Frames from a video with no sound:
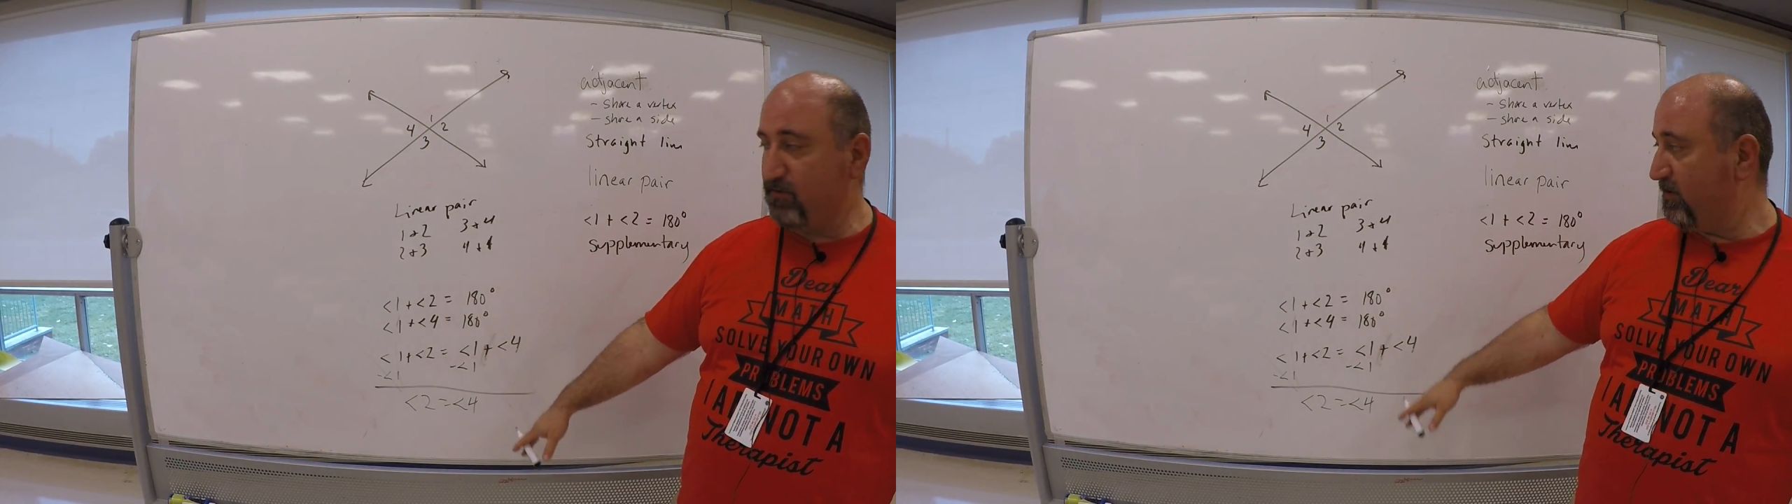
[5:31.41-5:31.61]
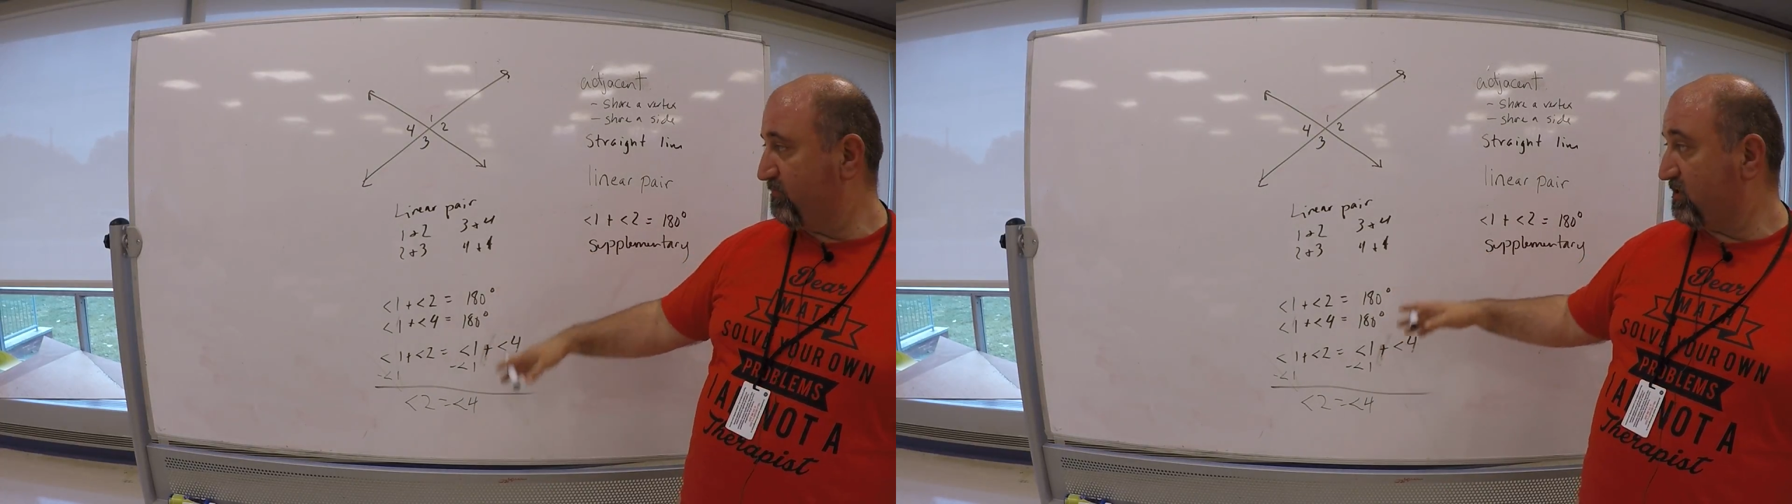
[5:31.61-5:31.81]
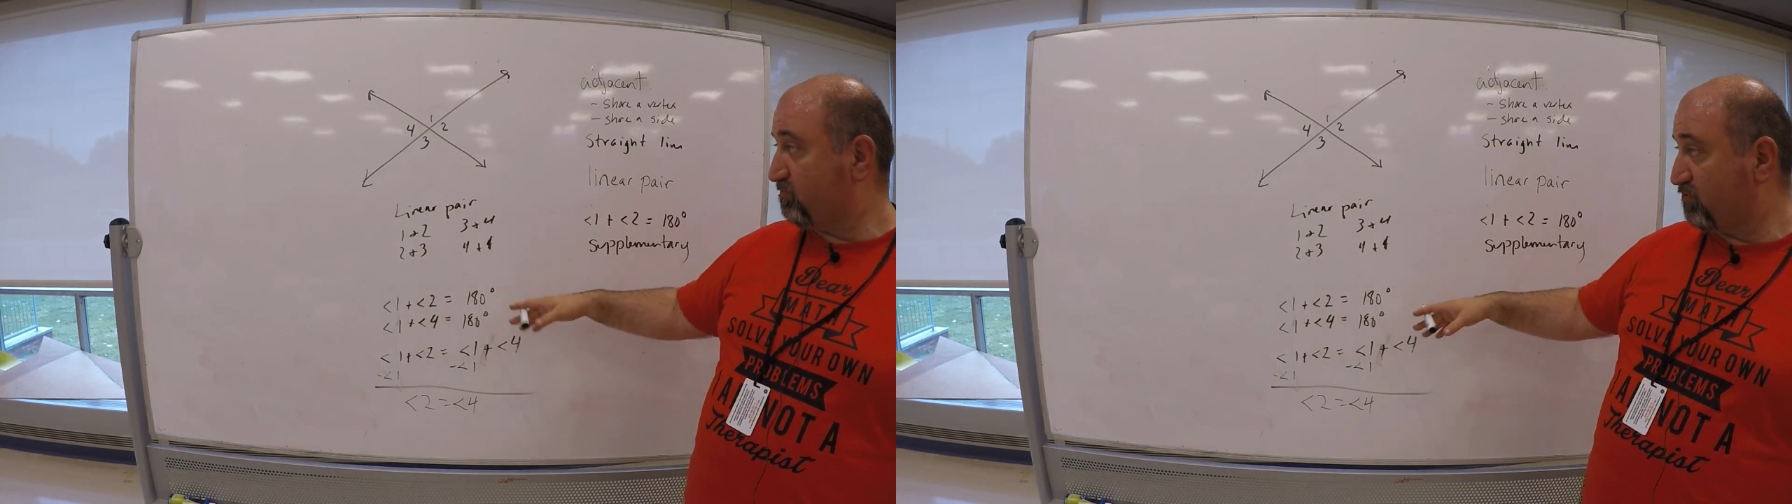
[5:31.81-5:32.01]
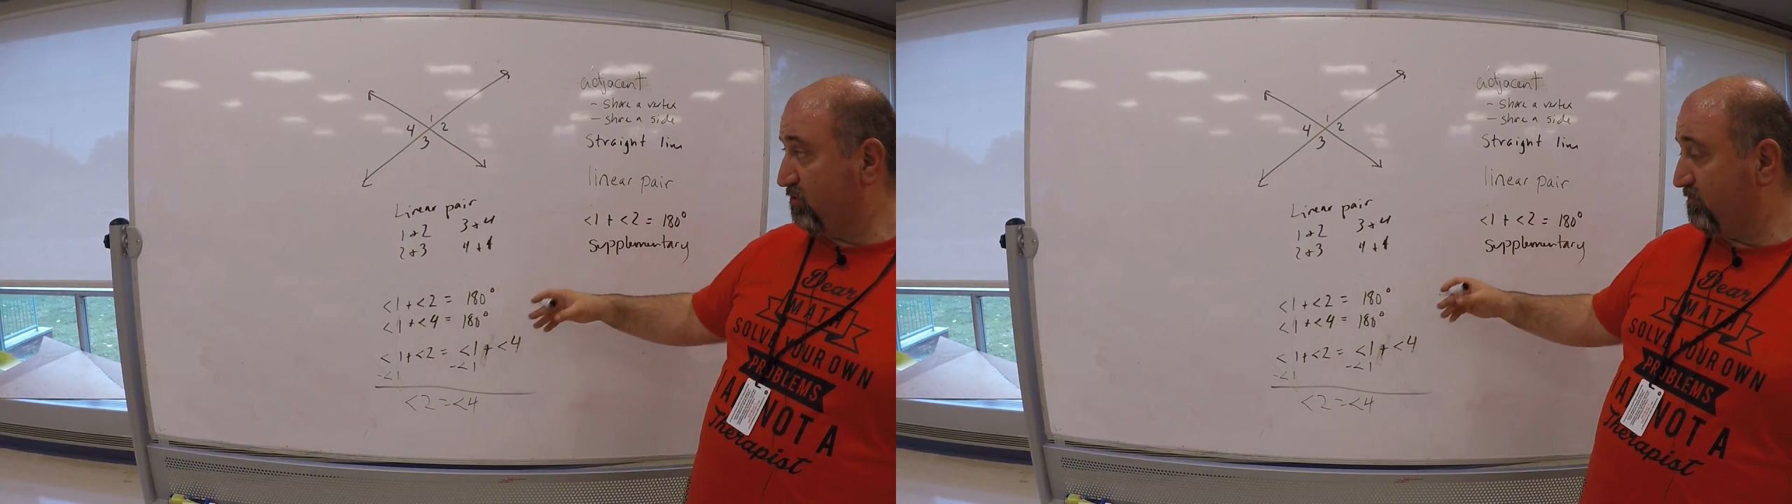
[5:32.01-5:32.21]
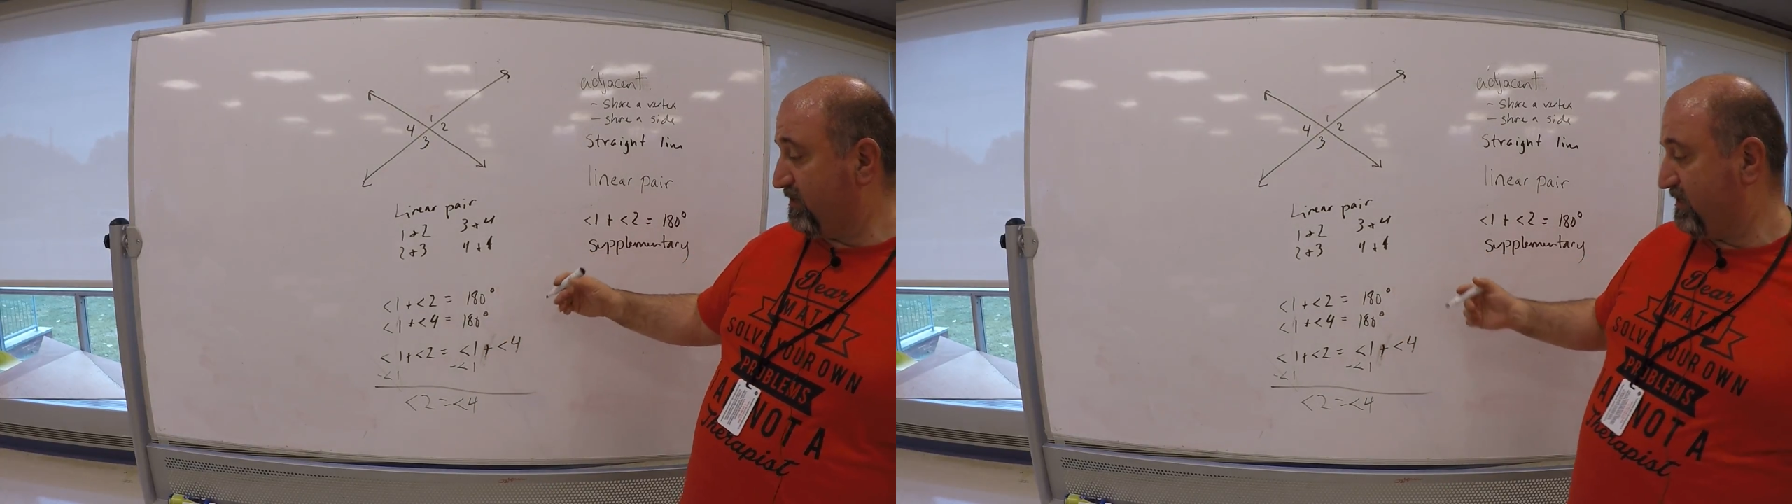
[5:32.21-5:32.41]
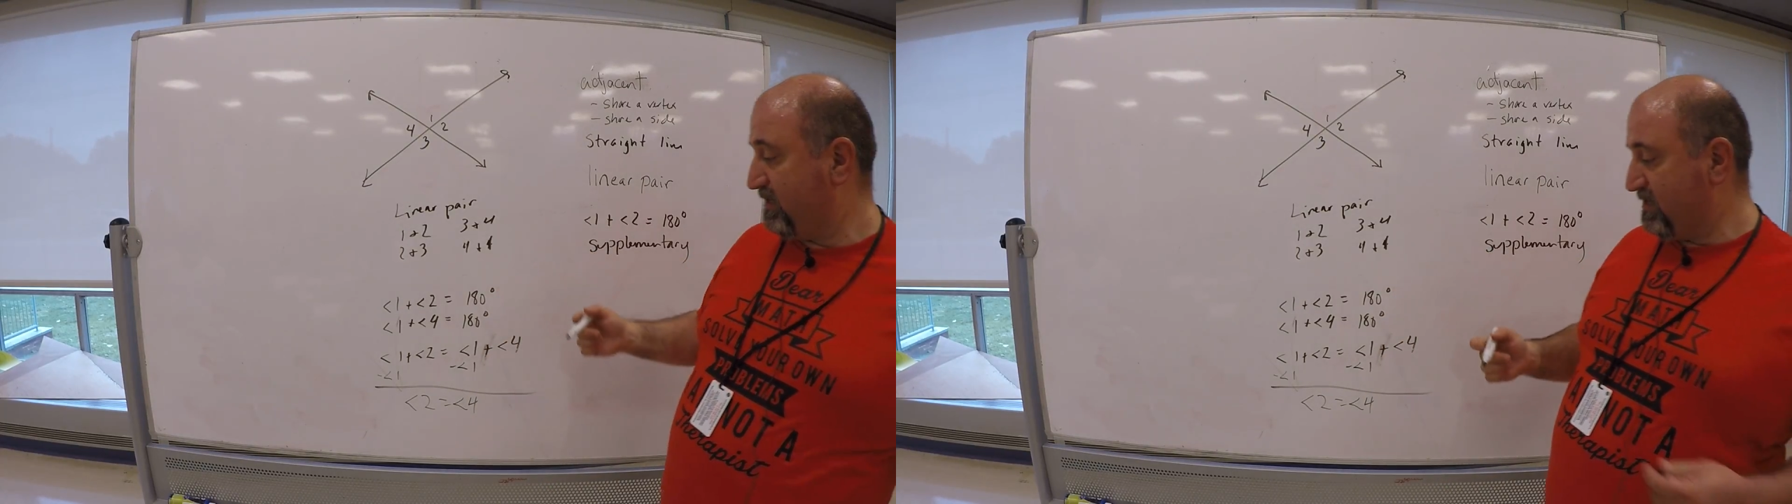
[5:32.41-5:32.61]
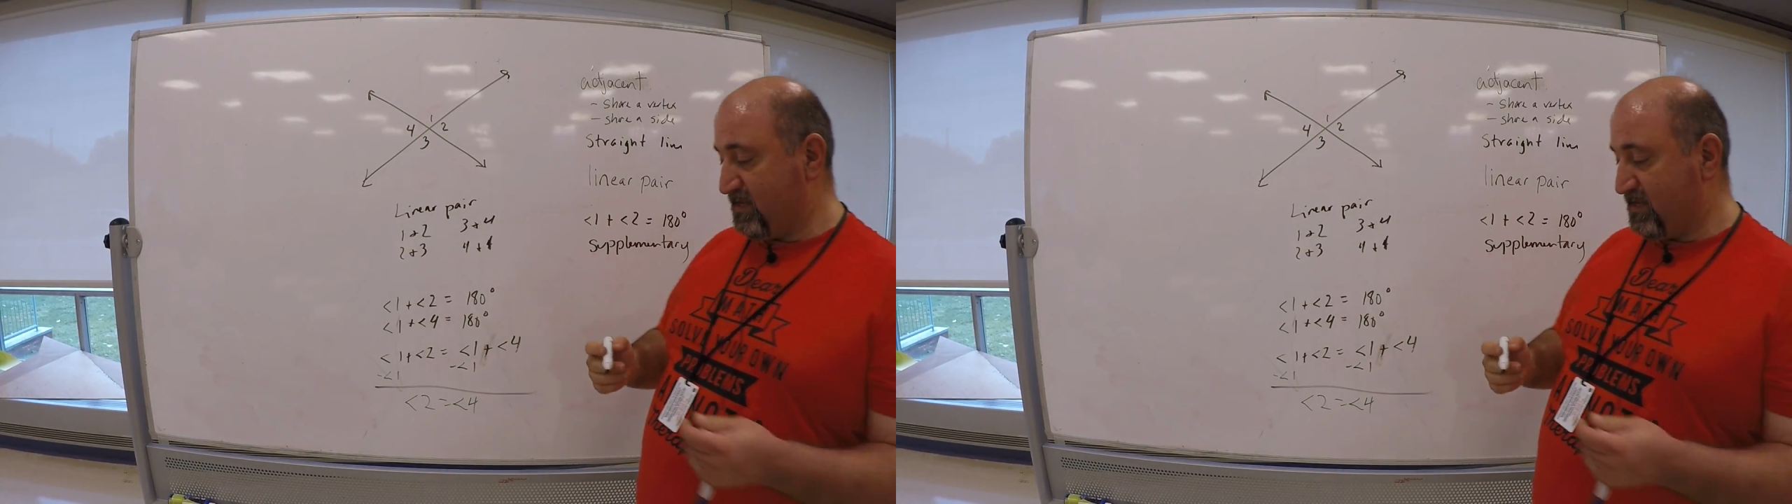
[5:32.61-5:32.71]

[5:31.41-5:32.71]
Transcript: we've just proven